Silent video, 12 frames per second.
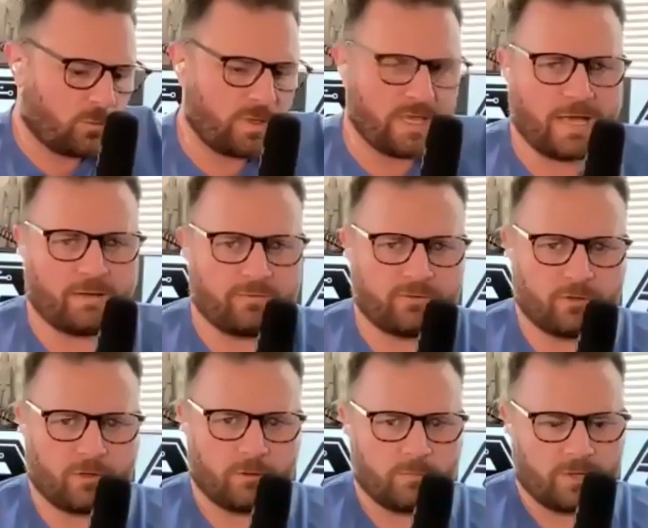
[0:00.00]
have
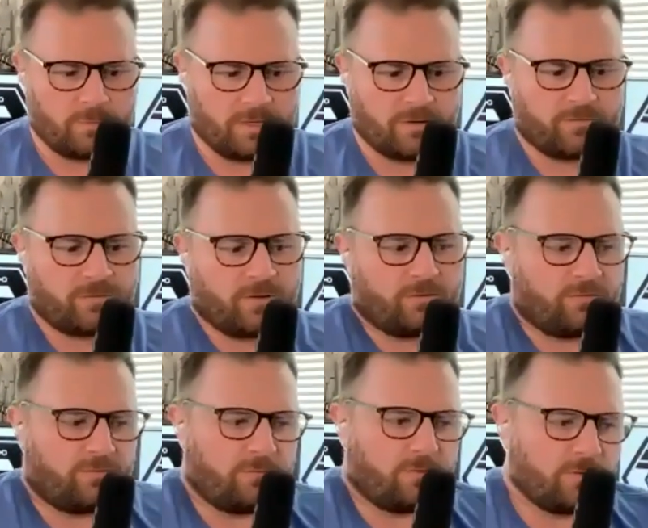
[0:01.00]
some, I mean, if
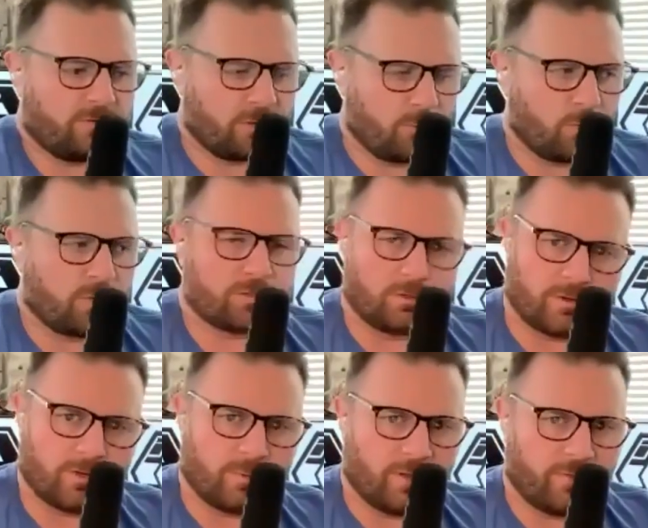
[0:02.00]
if someone wants to
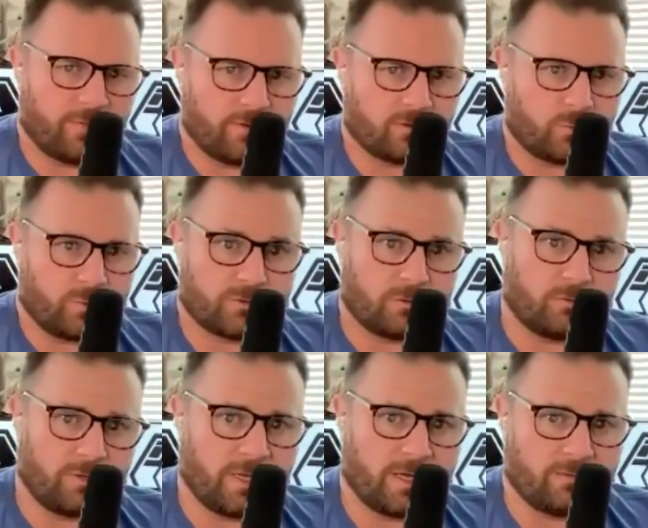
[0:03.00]
learn about this, we
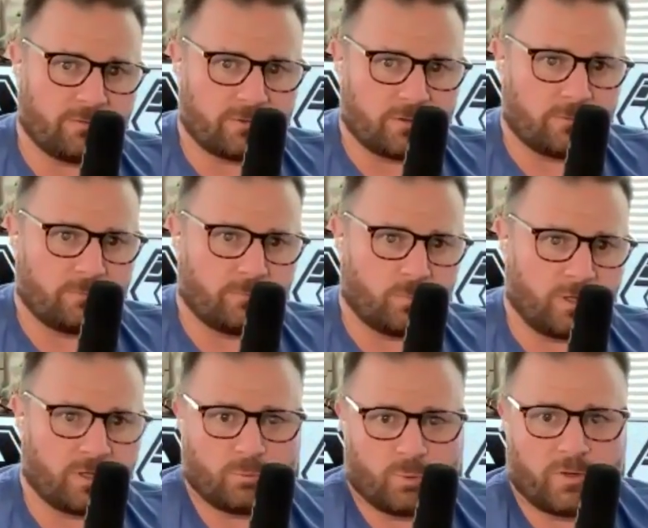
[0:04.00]
certainly have some, we
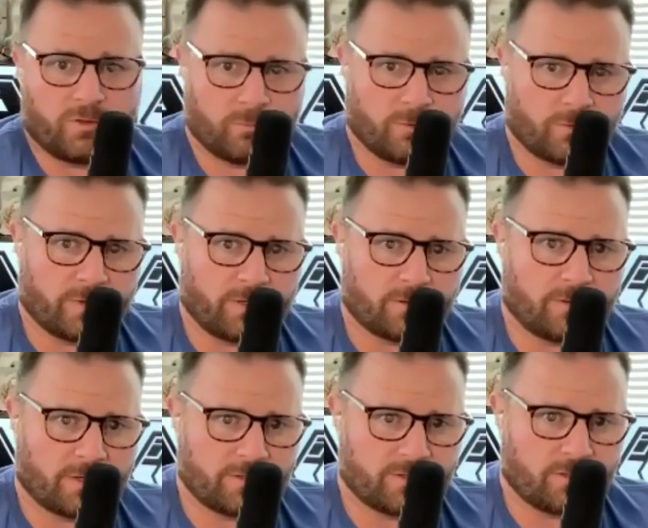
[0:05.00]
can point them in the right
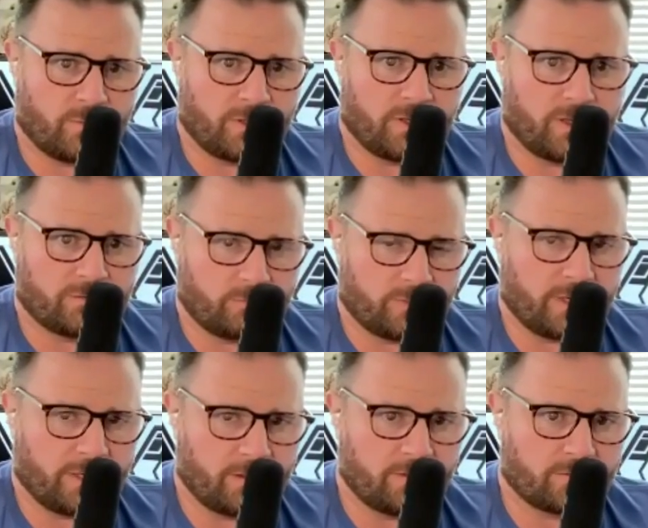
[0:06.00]
direction and we can give some
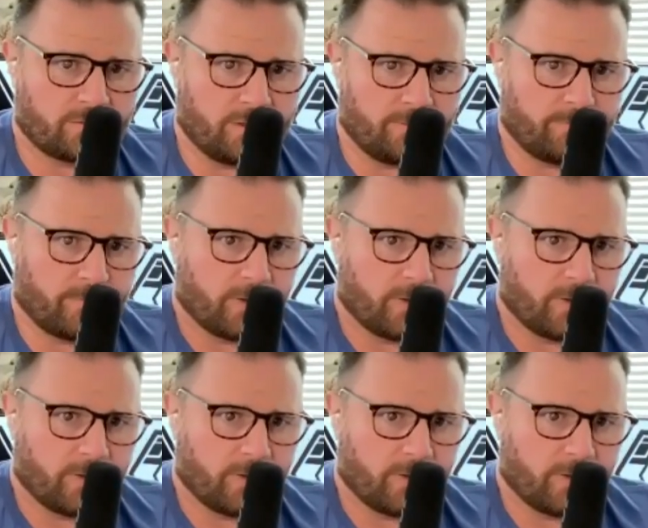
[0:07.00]
guidance, right?